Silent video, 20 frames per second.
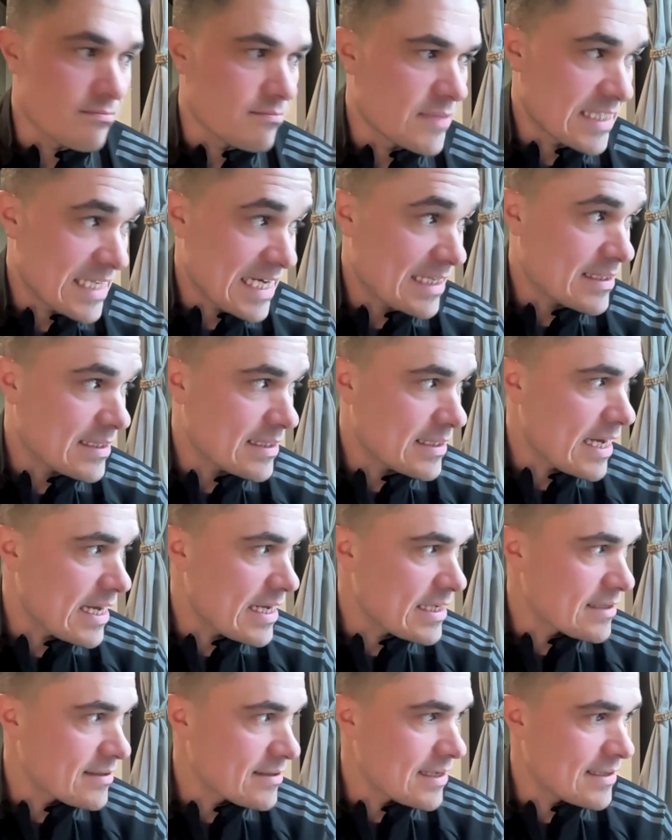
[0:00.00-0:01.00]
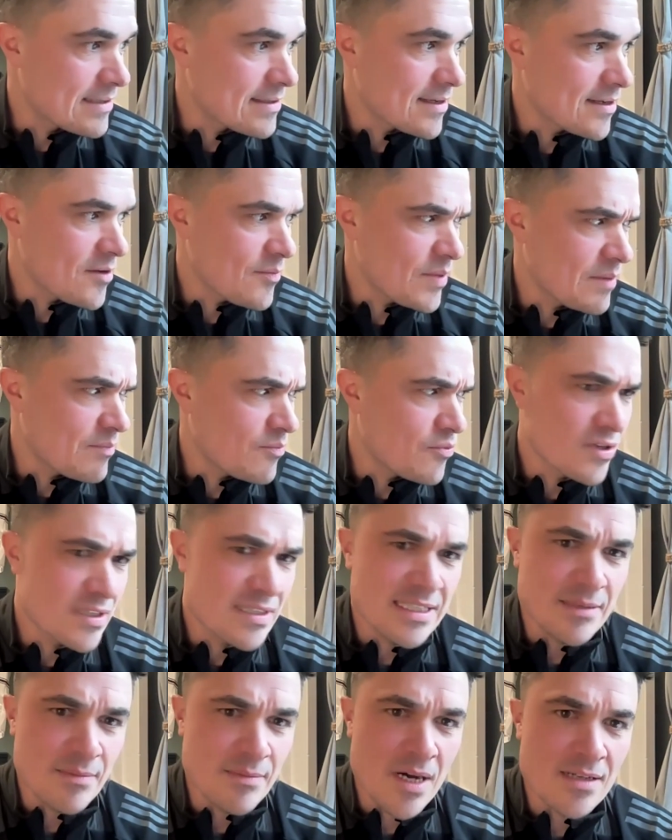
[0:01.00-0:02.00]
Saturday is going to be
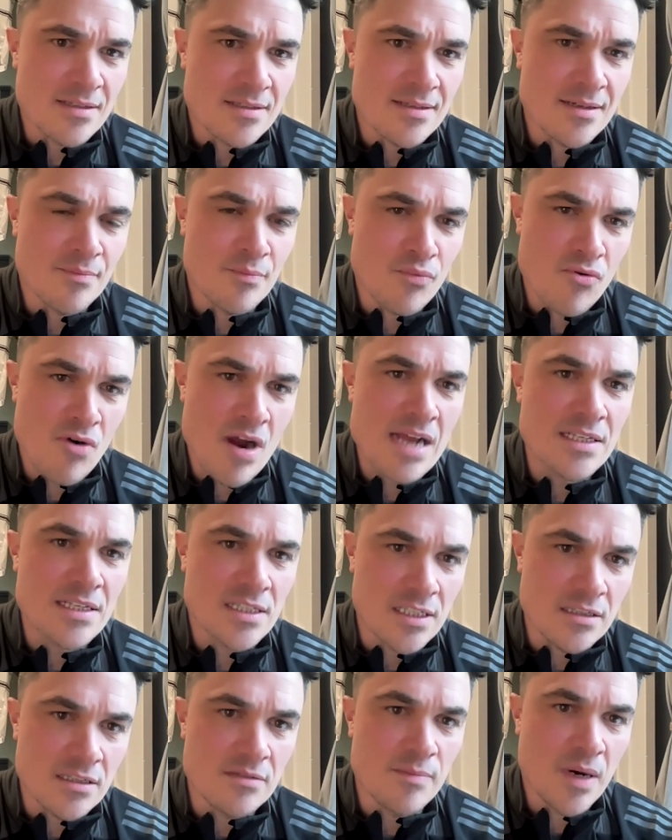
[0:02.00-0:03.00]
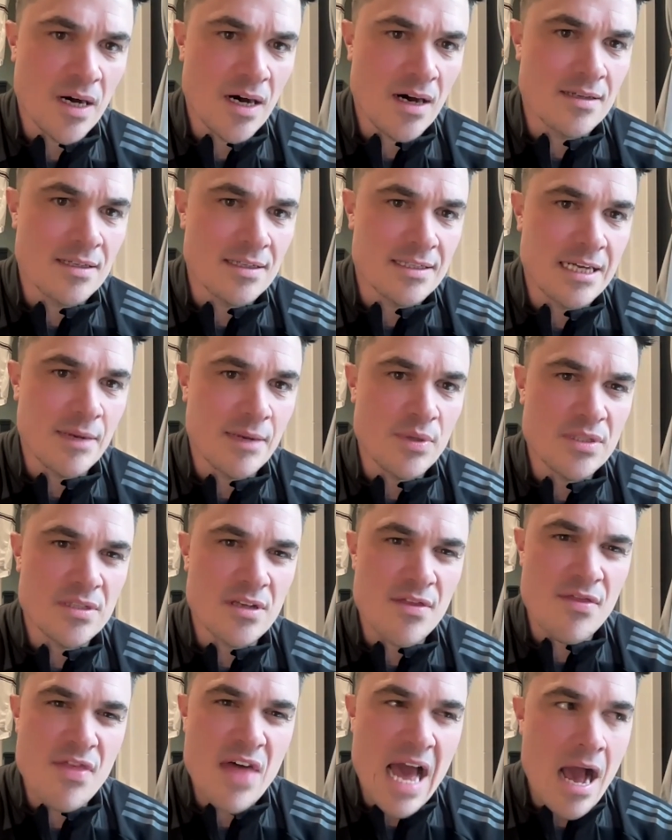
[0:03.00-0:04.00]
pretty much a brand new partnership. And
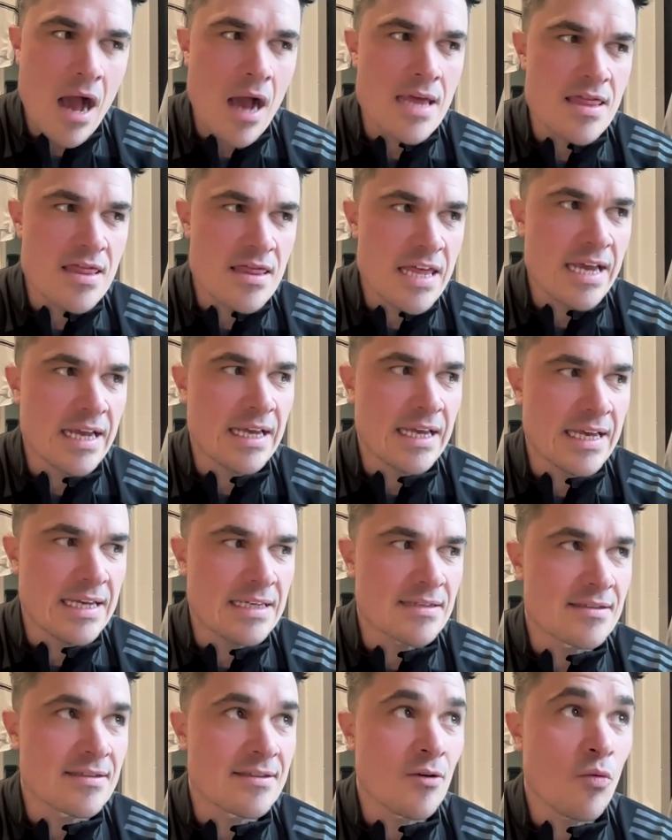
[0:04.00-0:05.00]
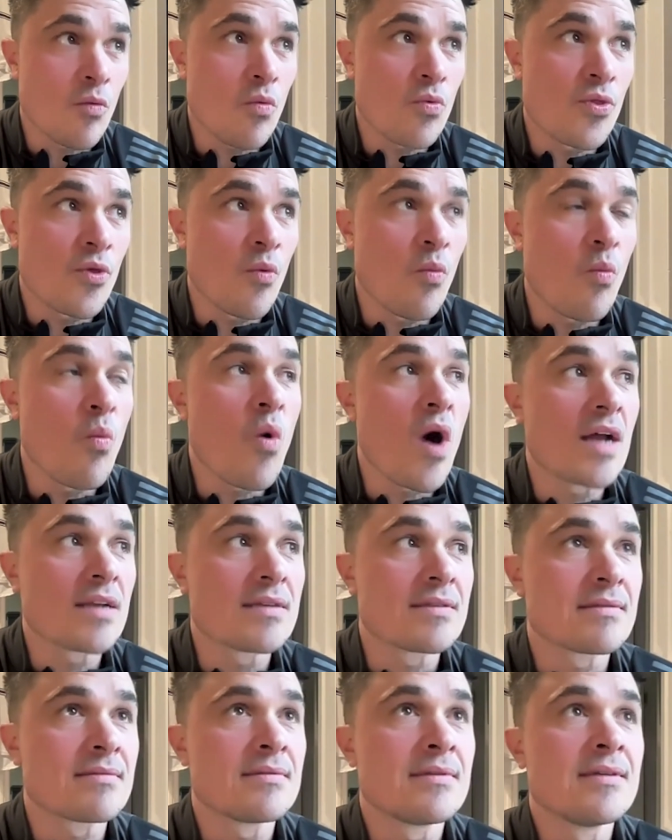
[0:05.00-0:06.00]
so that, I think, is the
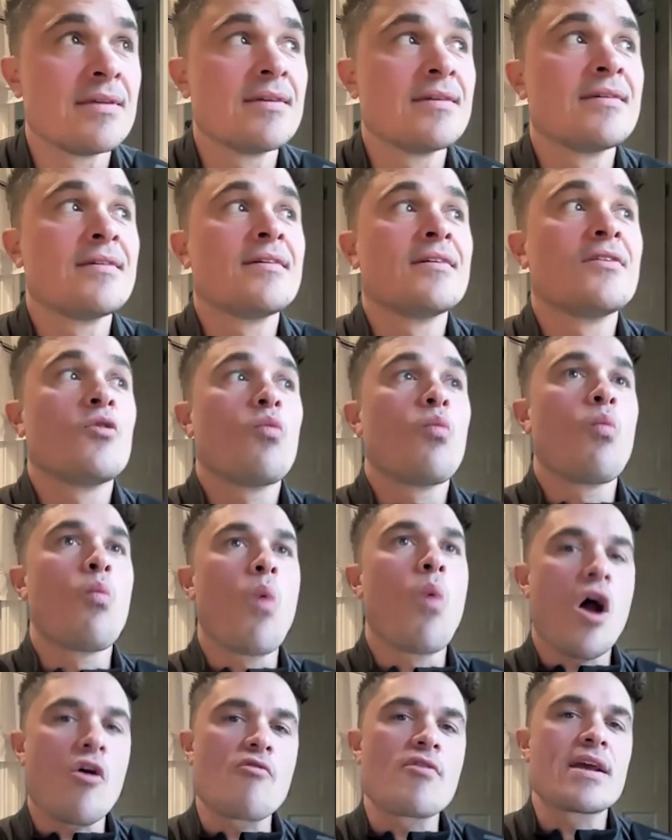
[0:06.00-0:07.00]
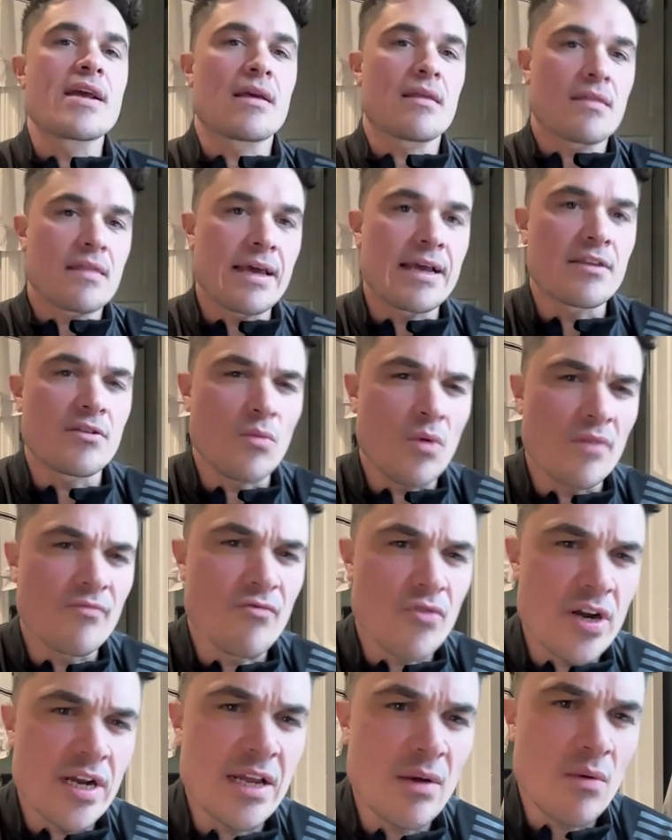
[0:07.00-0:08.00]
one worrying thing, the one
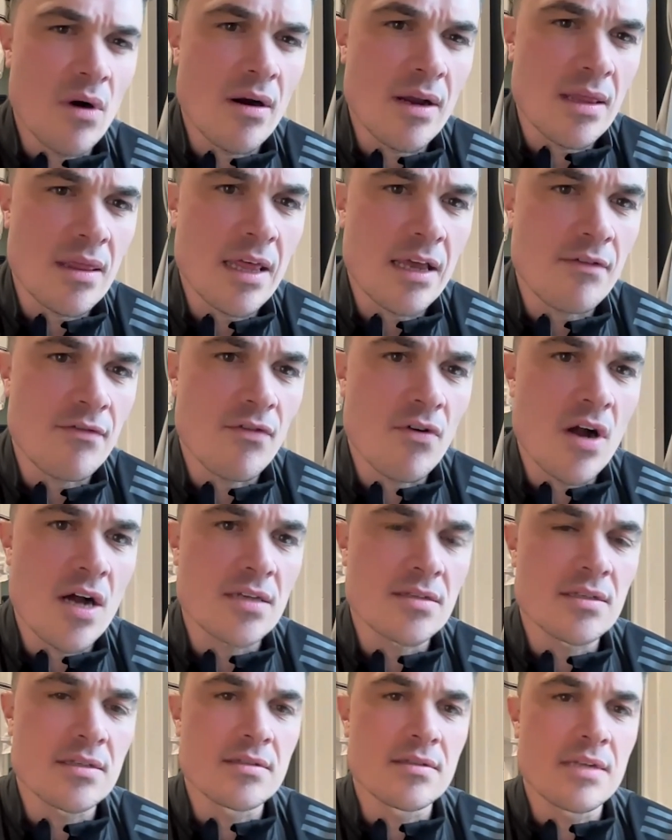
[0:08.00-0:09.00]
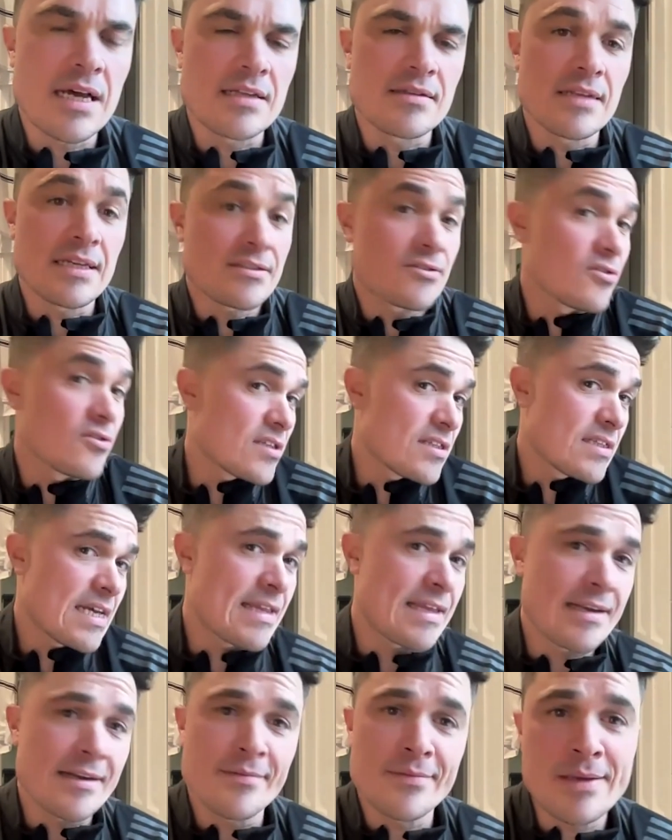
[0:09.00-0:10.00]
really worrying thing for us. And that's not to
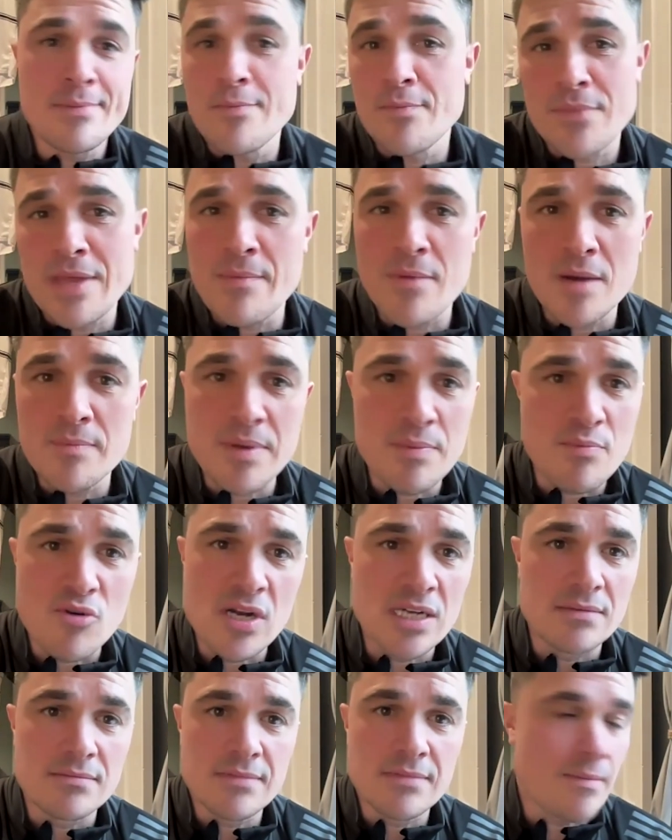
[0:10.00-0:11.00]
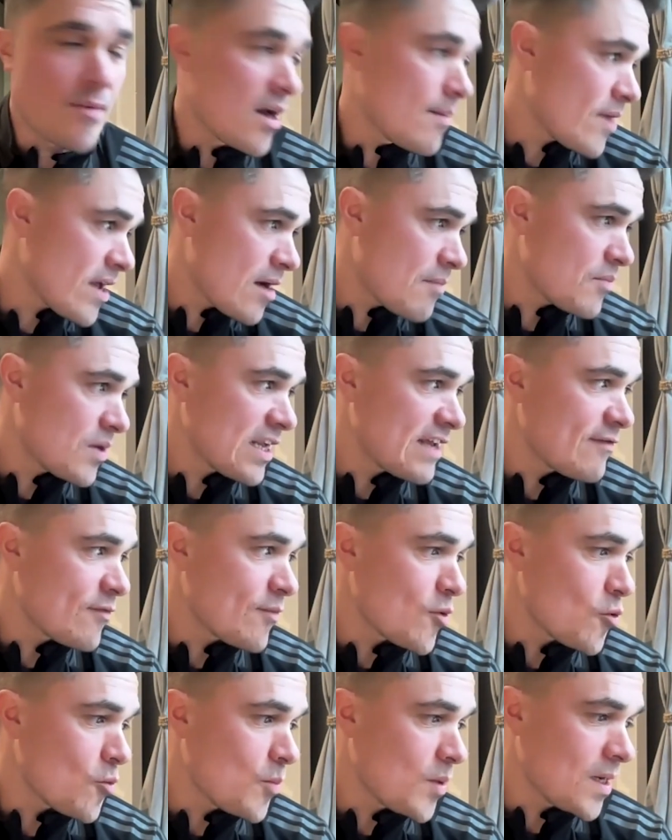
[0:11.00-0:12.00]
say they might be brilliant. They might be
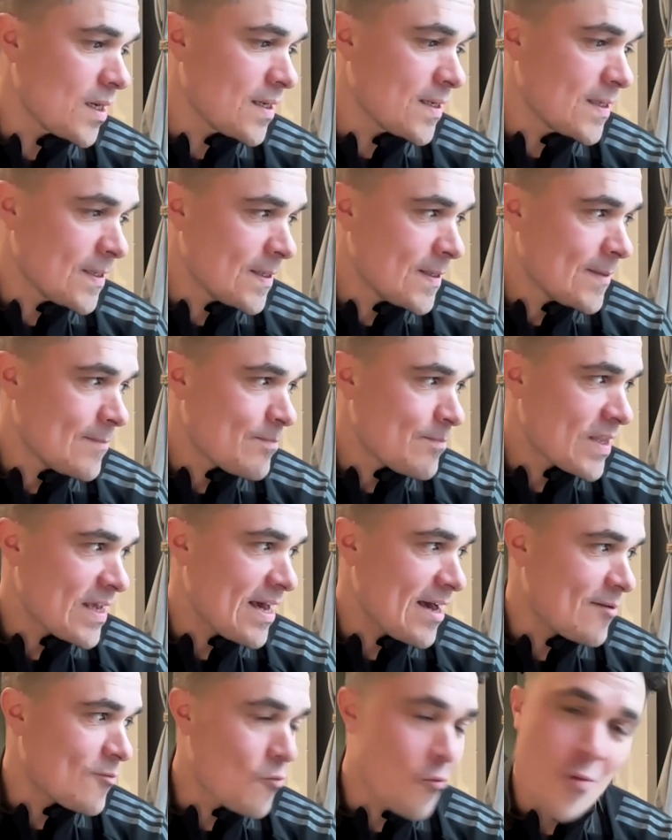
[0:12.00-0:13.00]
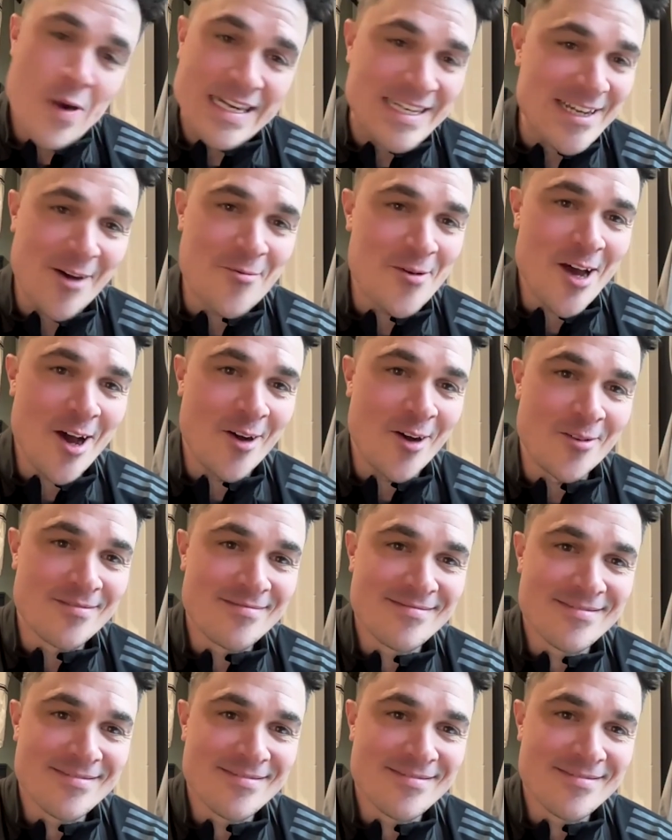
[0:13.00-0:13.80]
unbelievable, but yeah, we don't know.